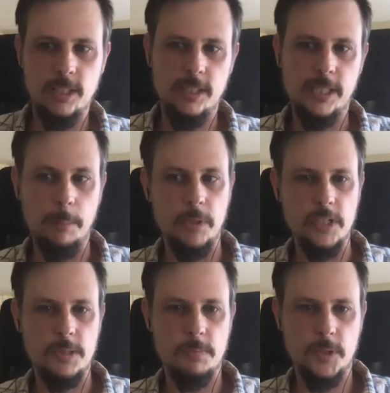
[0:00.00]

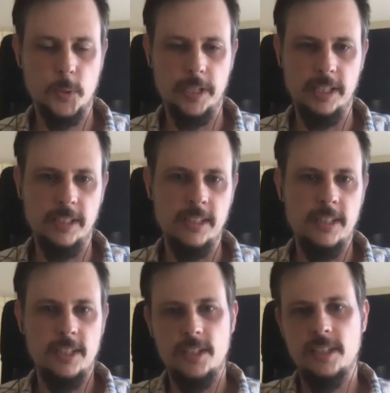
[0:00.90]
numbers between
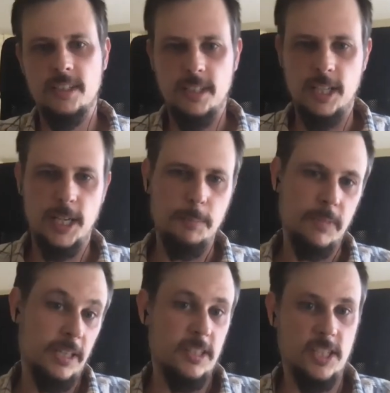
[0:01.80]

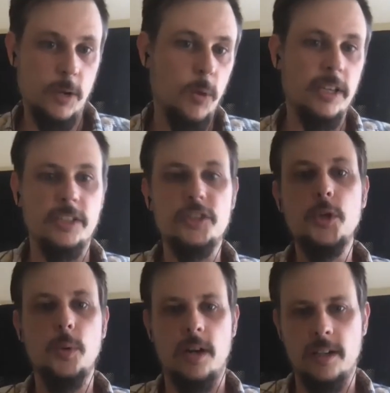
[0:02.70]
like say 1 and
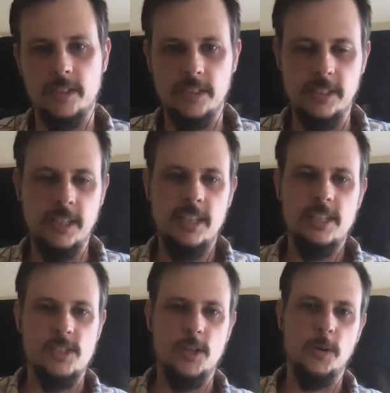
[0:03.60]
200.
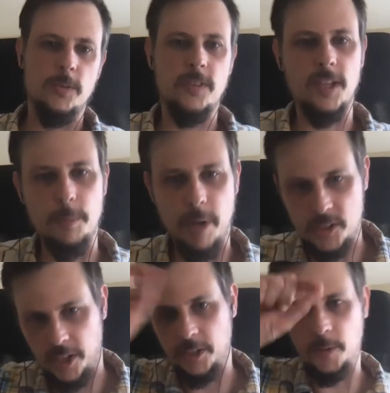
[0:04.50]
So think about
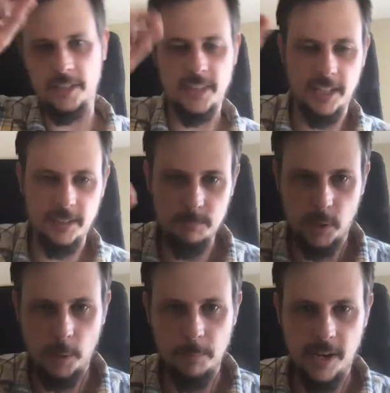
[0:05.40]
trying to write that
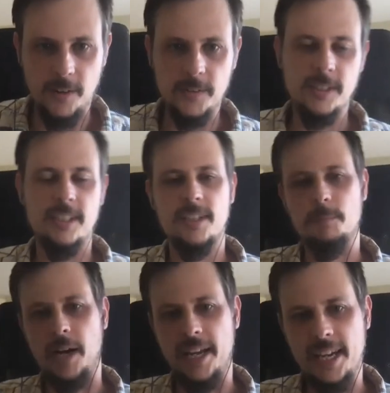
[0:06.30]
problem out
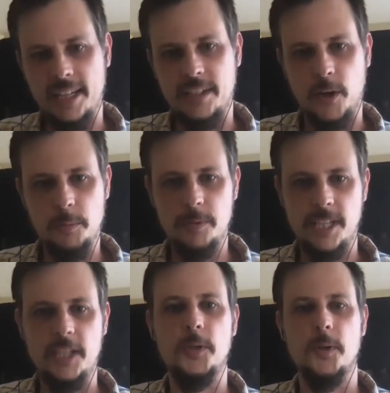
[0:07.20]
by hand. That would
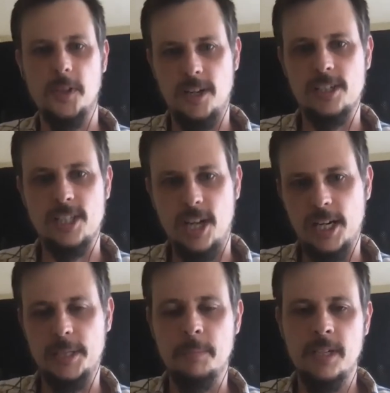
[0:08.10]
take you a long
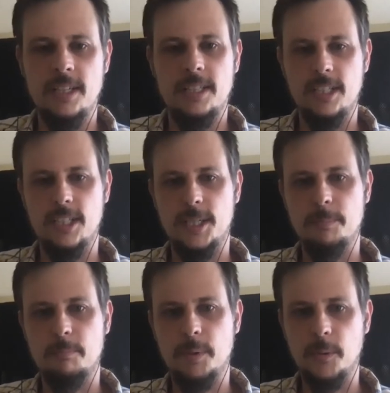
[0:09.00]
time.
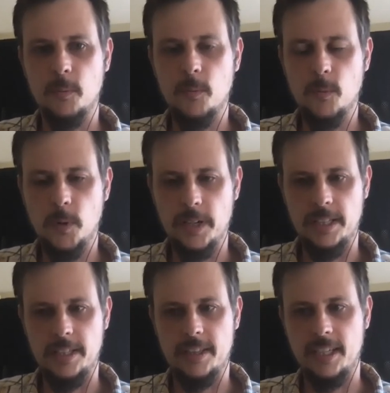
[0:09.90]
But one of
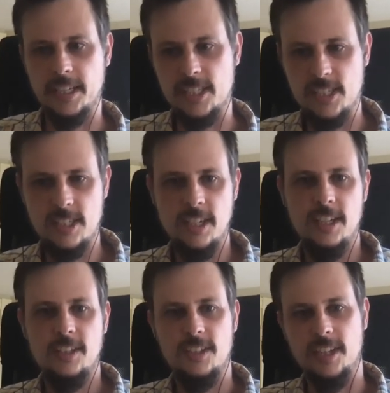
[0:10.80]
the things
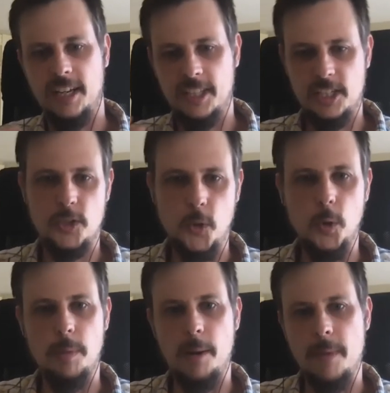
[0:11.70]
that I think is cool
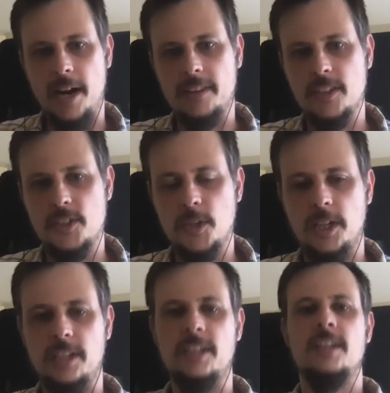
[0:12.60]
about math is you
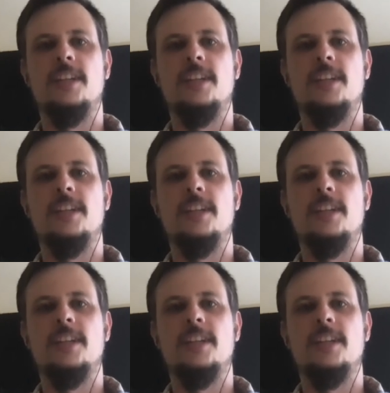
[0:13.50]
can